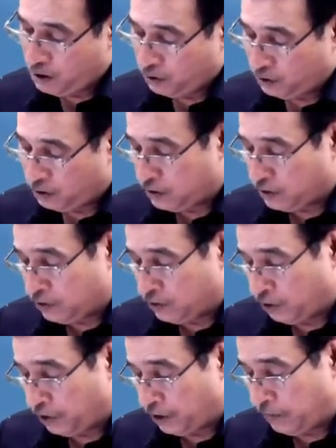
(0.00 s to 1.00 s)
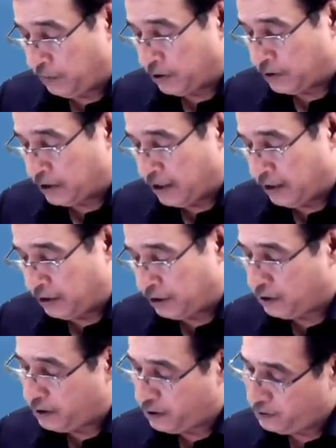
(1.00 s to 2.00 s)
this is your debit side,
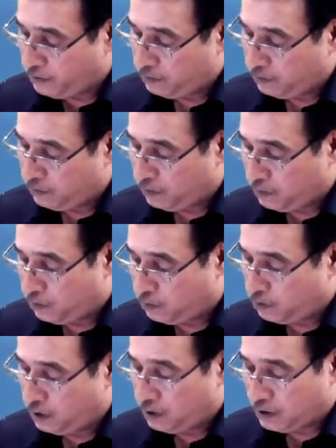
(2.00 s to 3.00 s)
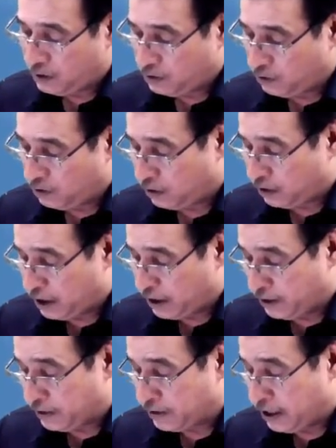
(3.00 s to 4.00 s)
this is your credit
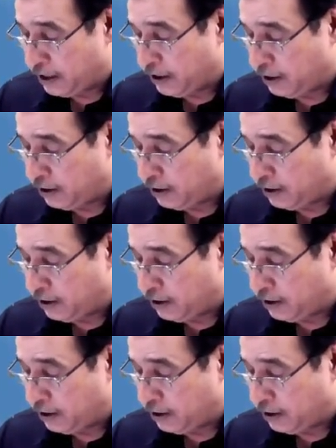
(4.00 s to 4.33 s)
side.